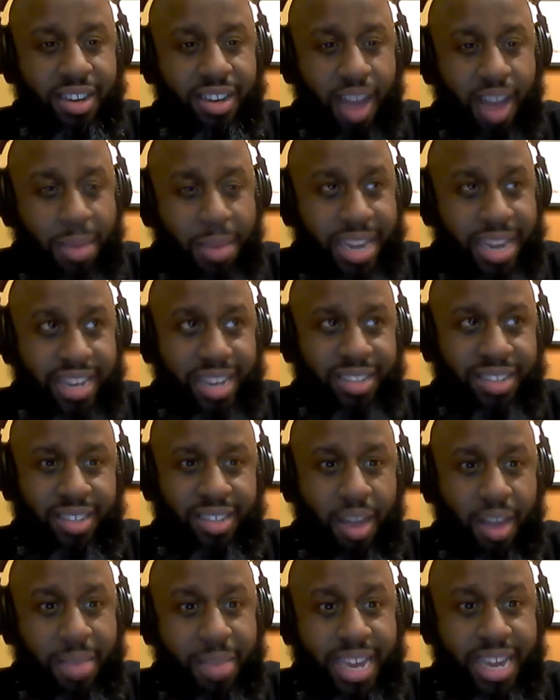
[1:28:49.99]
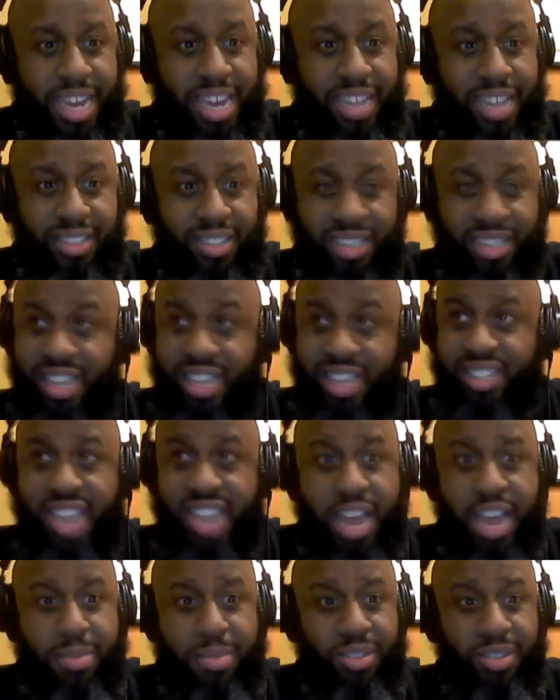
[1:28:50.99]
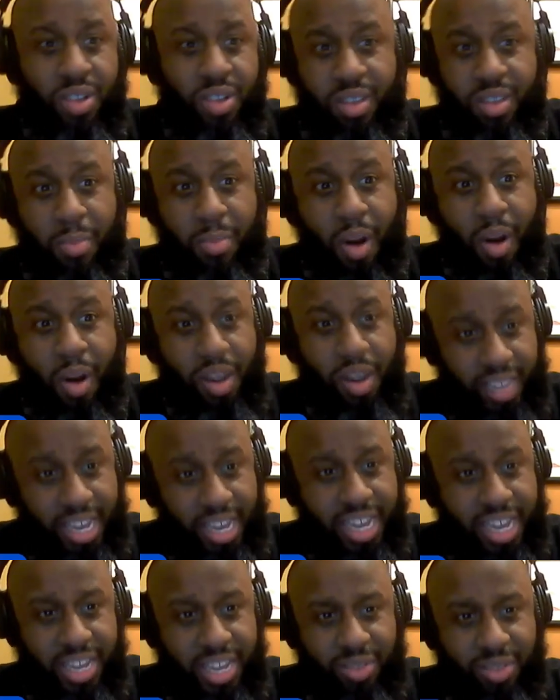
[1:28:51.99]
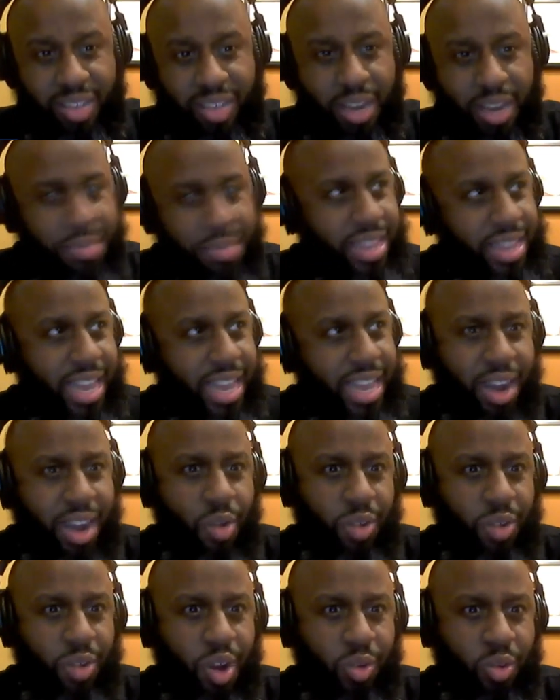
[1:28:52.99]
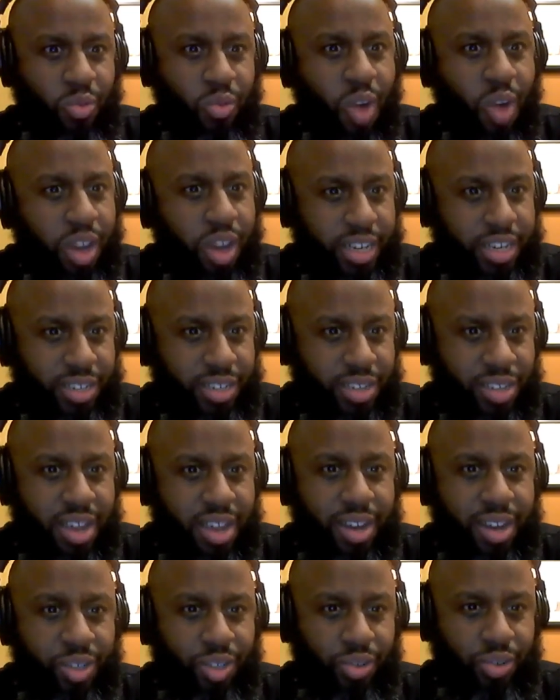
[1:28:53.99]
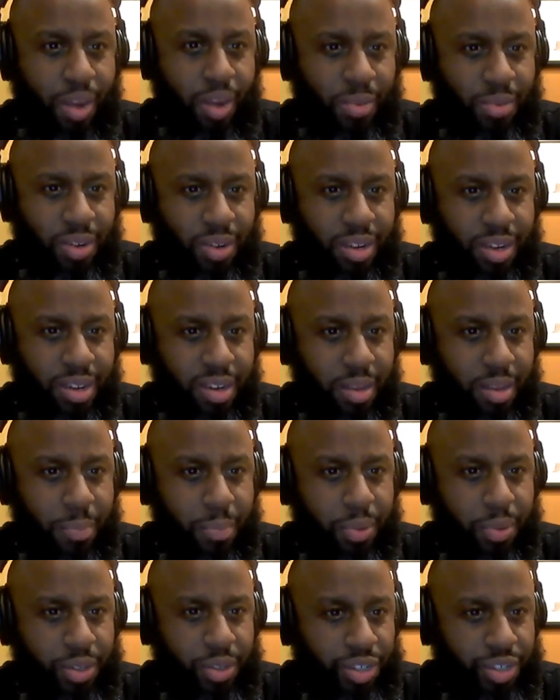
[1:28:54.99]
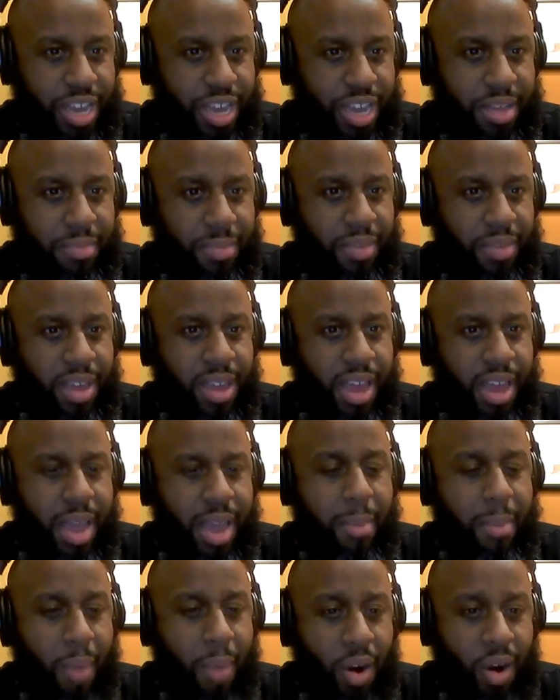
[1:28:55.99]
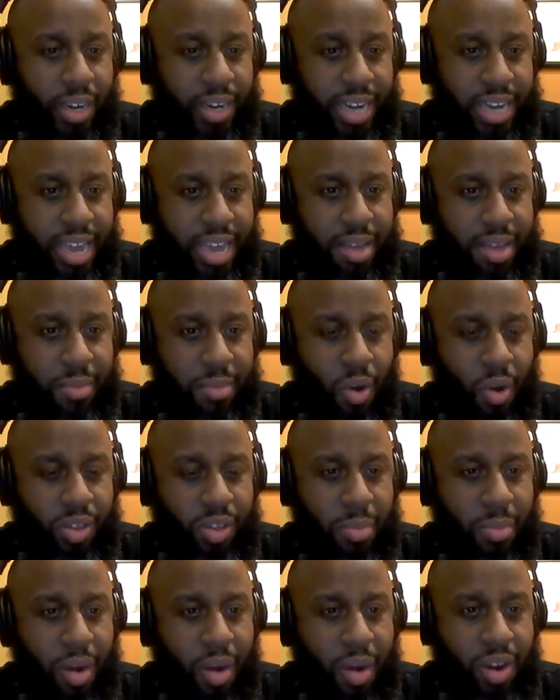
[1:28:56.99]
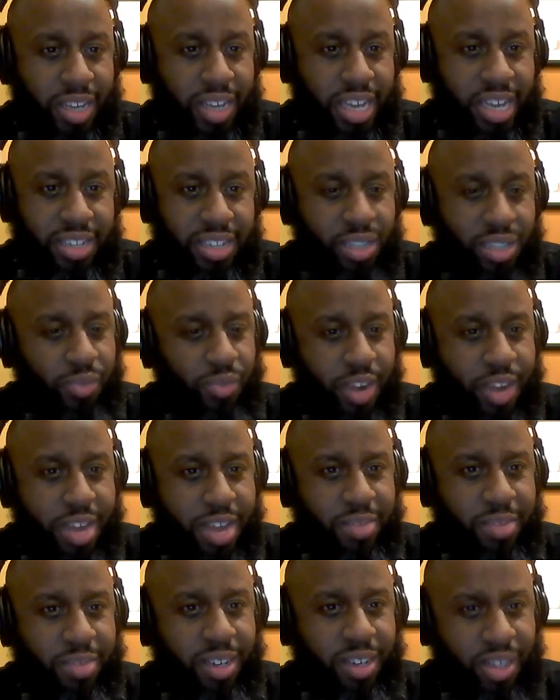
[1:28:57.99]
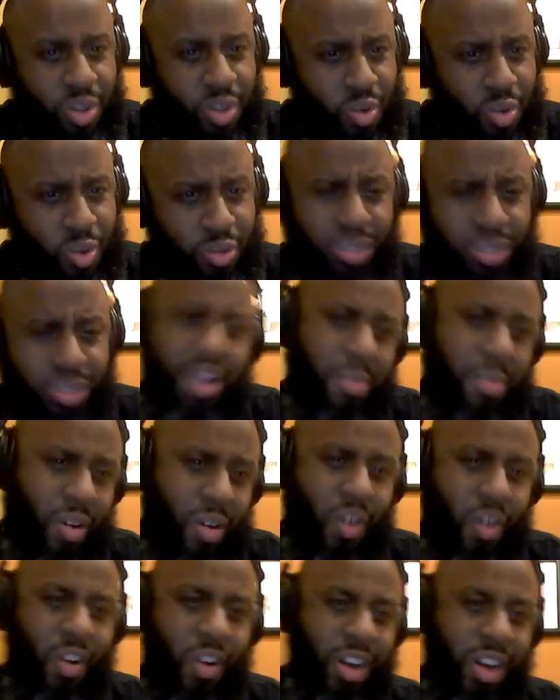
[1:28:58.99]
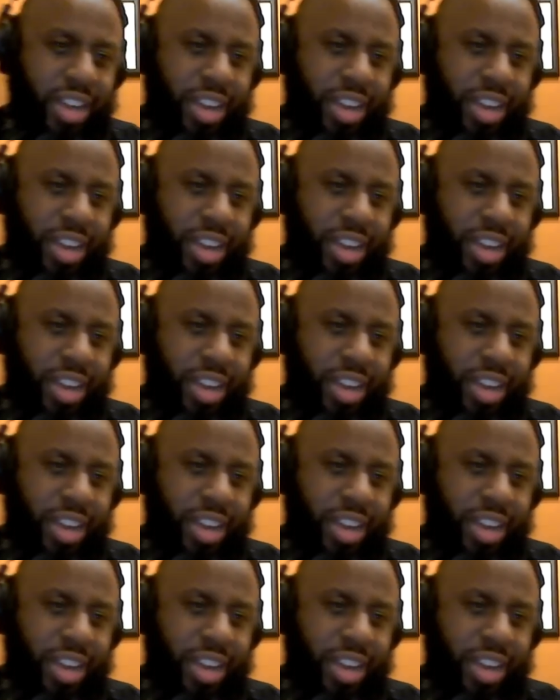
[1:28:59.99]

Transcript: I mean, his name is on the marquee. You telling me they're gonna go through all of this trouble to push him and market him on the marquee just for him to lose? Come on.